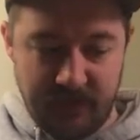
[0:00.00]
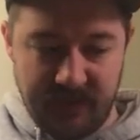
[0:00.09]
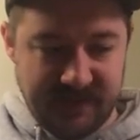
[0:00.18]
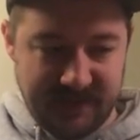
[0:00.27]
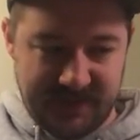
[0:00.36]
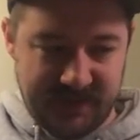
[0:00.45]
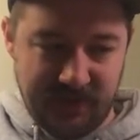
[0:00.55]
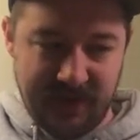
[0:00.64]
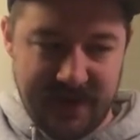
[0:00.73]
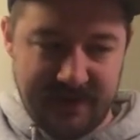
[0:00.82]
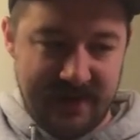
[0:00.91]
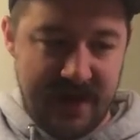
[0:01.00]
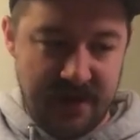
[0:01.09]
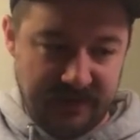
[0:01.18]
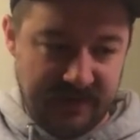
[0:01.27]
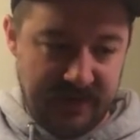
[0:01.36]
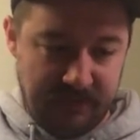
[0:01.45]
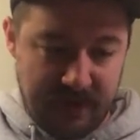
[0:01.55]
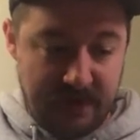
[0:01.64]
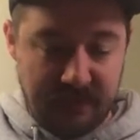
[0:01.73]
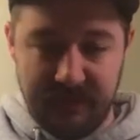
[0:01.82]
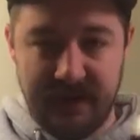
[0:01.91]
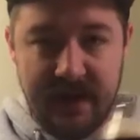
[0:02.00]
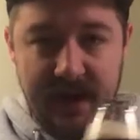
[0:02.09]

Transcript: If I went to the store, I would say